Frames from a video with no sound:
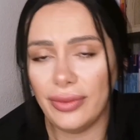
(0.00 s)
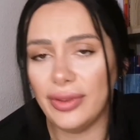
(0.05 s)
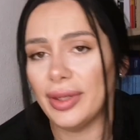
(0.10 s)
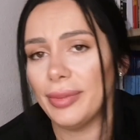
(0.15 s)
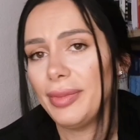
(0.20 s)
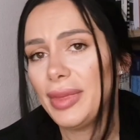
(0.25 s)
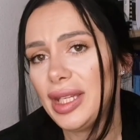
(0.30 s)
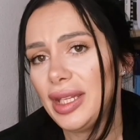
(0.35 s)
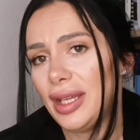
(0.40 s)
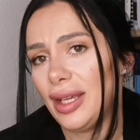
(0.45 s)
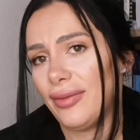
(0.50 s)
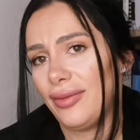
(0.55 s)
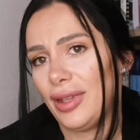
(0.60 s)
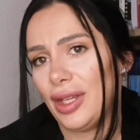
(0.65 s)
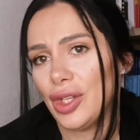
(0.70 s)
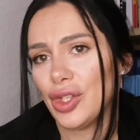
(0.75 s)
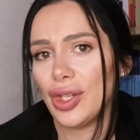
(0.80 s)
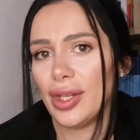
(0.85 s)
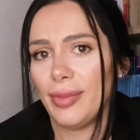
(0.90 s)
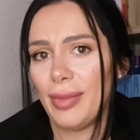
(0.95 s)
of the MINI
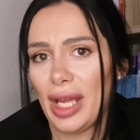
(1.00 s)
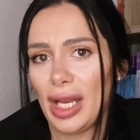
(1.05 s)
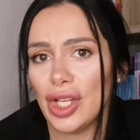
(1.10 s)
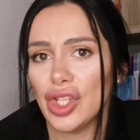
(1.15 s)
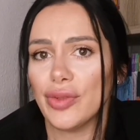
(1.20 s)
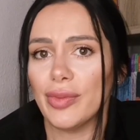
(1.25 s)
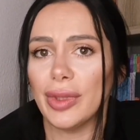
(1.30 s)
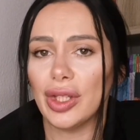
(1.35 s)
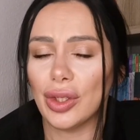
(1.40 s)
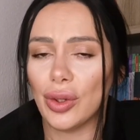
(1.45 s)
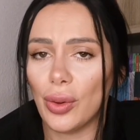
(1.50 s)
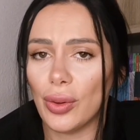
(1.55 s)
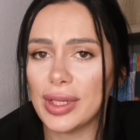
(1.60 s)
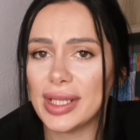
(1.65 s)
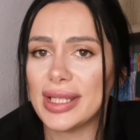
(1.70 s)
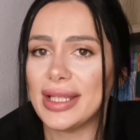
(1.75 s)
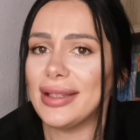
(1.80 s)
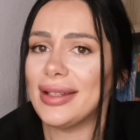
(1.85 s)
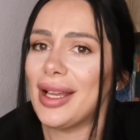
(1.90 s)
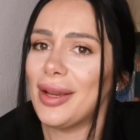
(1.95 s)
Aviation Management
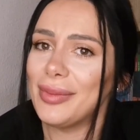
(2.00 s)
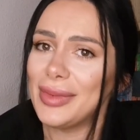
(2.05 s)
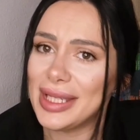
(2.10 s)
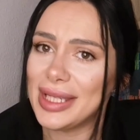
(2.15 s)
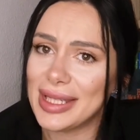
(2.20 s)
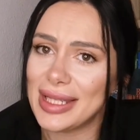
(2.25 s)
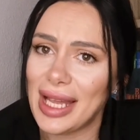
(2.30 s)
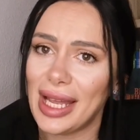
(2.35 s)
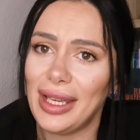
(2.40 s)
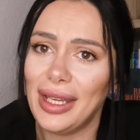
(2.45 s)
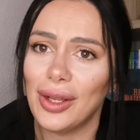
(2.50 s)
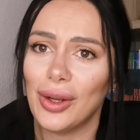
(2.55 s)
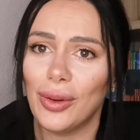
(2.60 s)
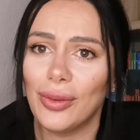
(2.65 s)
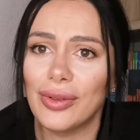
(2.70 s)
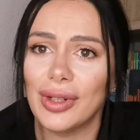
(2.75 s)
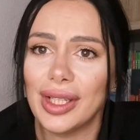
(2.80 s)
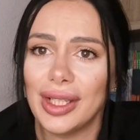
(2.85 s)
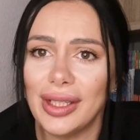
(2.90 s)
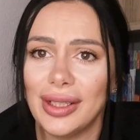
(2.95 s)
course that I'm designing
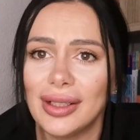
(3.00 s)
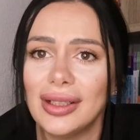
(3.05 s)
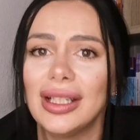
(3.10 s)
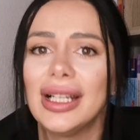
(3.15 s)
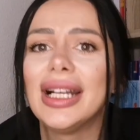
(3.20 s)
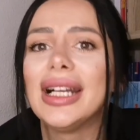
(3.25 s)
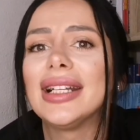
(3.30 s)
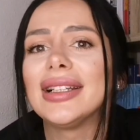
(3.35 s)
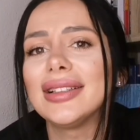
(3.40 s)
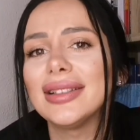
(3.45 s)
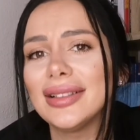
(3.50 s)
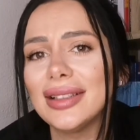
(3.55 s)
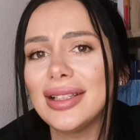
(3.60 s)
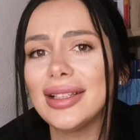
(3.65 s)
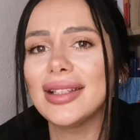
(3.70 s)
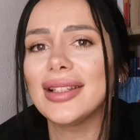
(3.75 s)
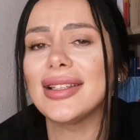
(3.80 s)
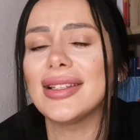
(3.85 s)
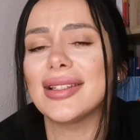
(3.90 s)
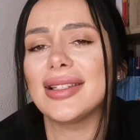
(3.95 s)
over here, the
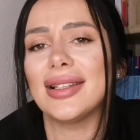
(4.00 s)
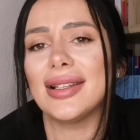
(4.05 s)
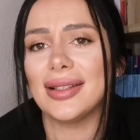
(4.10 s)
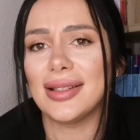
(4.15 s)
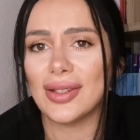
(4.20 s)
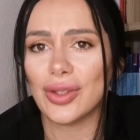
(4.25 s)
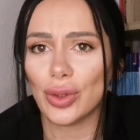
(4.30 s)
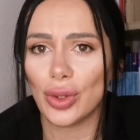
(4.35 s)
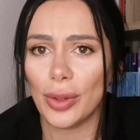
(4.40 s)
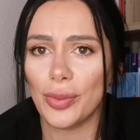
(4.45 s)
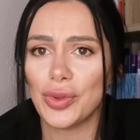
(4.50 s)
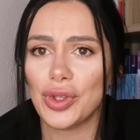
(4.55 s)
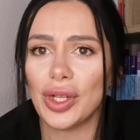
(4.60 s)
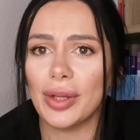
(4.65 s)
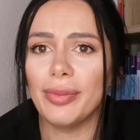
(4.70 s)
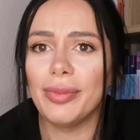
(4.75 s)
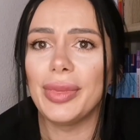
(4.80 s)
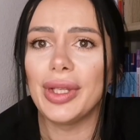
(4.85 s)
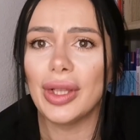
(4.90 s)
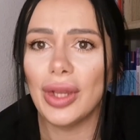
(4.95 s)
link is in the
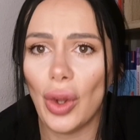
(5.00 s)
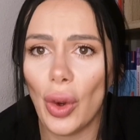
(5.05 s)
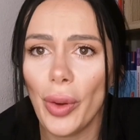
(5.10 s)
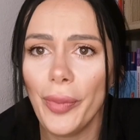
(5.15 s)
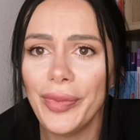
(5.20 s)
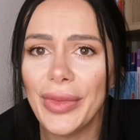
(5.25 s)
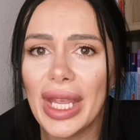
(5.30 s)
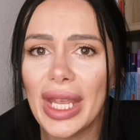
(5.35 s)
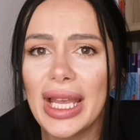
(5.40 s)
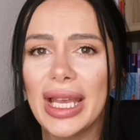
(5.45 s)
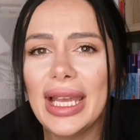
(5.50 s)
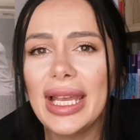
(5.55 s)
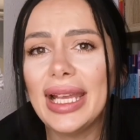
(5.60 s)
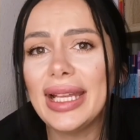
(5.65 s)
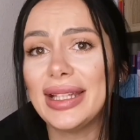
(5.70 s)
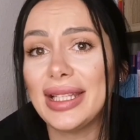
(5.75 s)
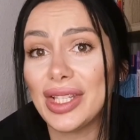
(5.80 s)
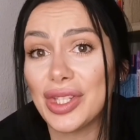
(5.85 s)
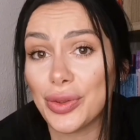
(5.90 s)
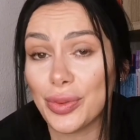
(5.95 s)
description below.
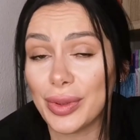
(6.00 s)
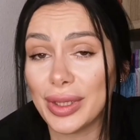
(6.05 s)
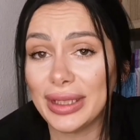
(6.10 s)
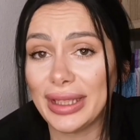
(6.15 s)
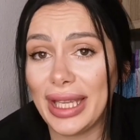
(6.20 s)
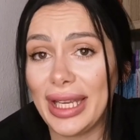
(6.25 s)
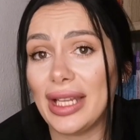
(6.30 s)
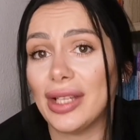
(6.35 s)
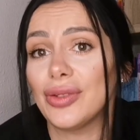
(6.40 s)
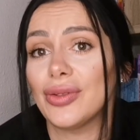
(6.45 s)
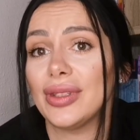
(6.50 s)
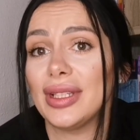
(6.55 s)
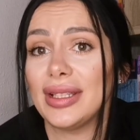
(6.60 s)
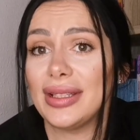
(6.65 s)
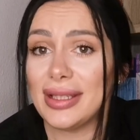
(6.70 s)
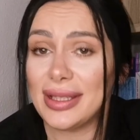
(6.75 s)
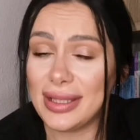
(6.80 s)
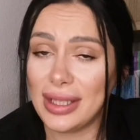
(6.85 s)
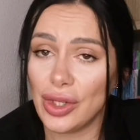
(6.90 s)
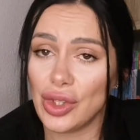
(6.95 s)
It is related to the
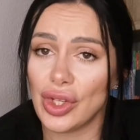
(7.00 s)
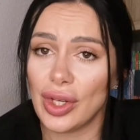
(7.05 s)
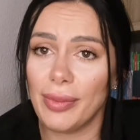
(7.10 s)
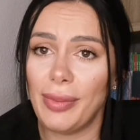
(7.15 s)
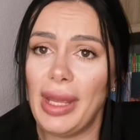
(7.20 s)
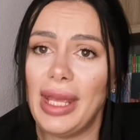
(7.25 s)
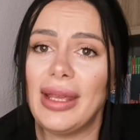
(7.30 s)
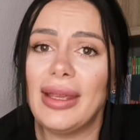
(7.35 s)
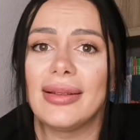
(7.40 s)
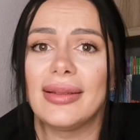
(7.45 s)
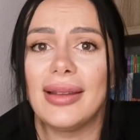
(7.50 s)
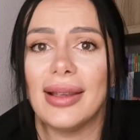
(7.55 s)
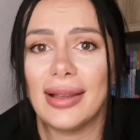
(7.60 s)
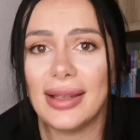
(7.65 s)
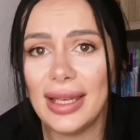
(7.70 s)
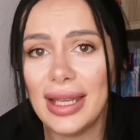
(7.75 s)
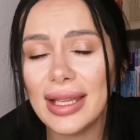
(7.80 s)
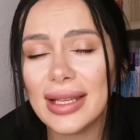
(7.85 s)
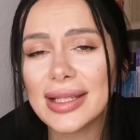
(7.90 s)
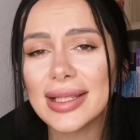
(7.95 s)
decision-making
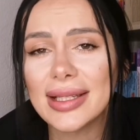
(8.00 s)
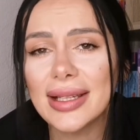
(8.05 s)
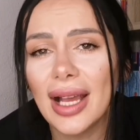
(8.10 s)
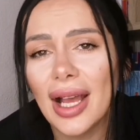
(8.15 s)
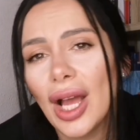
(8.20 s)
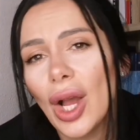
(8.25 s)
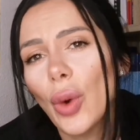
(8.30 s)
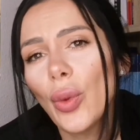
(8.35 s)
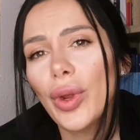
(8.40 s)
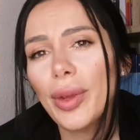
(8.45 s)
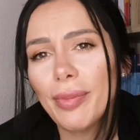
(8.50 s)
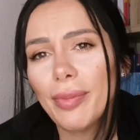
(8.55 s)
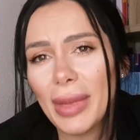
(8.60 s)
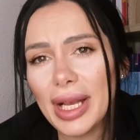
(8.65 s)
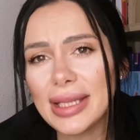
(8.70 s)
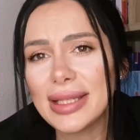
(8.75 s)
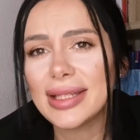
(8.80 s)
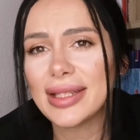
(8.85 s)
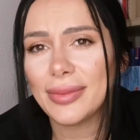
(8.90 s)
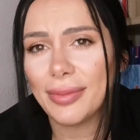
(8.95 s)
techniques. We
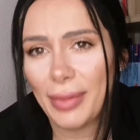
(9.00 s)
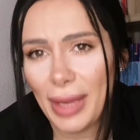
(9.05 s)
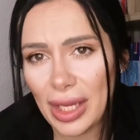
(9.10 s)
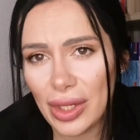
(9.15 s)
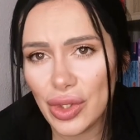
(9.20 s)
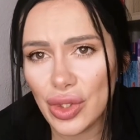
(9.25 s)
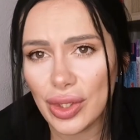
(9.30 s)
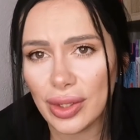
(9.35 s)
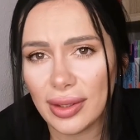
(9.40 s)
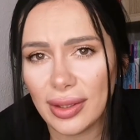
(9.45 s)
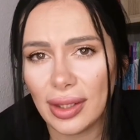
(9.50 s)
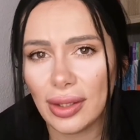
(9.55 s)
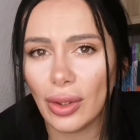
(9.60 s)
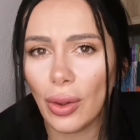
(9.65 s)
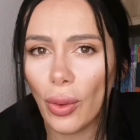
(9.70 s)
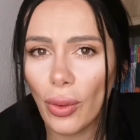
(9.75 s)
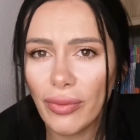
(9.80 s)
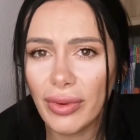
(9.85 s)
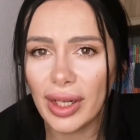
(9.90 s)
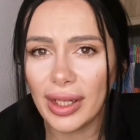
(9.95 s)
must mention that
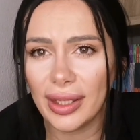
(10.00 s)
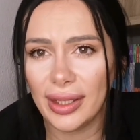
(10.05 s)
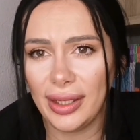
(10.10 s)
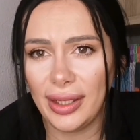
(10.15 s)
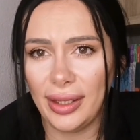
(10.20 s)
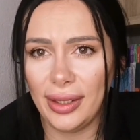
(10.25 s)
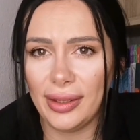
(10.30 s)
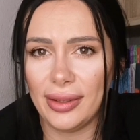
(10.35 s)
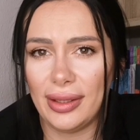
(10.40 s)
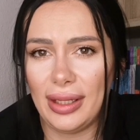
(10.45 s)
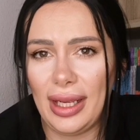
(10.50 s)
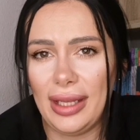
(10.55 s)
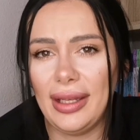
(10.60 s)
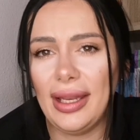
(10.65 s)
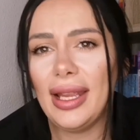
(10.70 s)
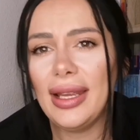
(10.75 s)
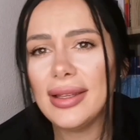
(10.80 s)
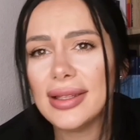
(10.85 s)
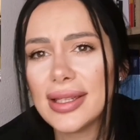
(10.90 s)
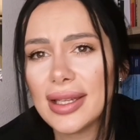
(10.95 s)
over here, in
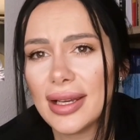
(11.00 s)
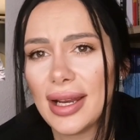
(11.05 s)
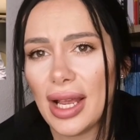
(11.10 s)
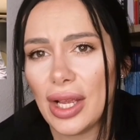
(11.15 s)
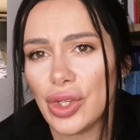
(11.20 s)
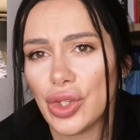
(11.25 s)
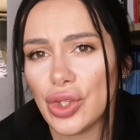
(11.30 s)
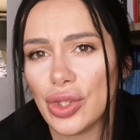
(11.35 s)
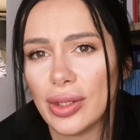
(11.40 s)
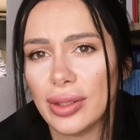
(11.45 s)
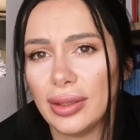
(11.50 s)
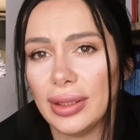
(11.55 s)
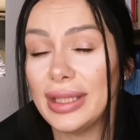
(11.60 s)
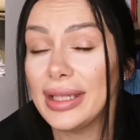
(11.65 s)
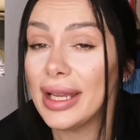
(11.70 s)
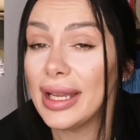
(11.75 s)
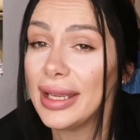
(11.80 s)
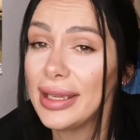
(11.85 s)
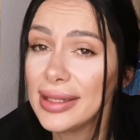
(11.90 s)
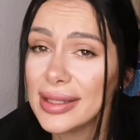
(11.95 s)
an
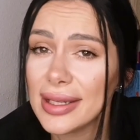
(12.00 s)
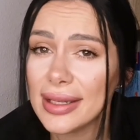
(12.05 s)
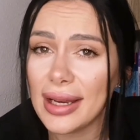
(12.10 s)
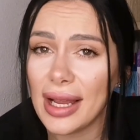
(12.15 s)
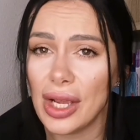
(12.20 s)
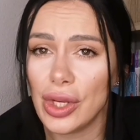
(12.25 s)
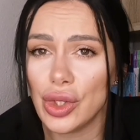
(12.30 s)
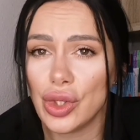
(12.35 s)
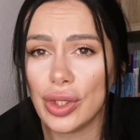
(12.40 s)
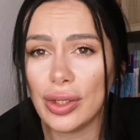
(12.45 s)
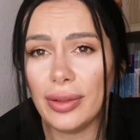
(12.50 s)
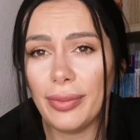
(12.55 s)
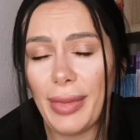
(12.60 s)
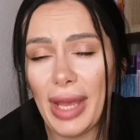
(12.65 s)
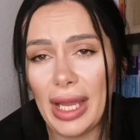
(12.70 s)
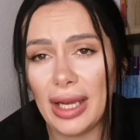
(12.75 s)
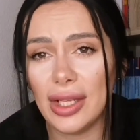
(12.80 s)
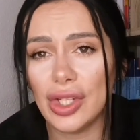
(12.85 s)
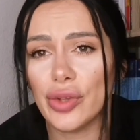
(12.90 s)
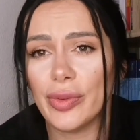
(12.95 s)
international
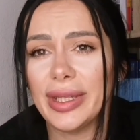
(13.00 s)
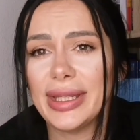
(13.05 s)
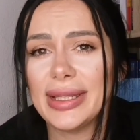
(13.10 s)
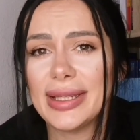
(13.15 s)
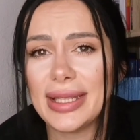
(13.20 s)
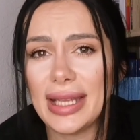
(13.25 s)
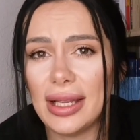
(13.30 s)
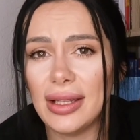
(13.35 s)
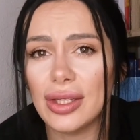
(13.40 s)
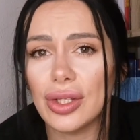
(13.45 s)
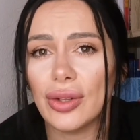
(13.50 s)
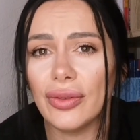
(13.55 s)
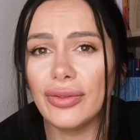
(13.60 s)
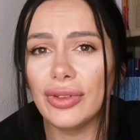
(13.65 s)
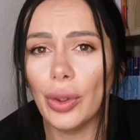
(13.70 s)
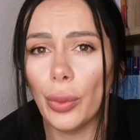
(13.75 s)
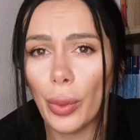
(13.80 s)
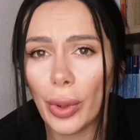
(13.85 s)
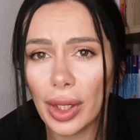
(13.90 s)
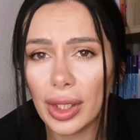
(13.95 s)
management sense of
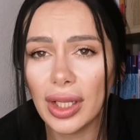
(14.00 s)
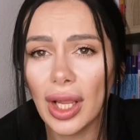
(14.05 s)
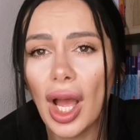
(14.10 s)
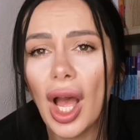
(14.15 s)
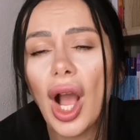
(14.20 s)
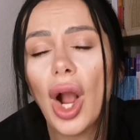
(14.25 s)
the word,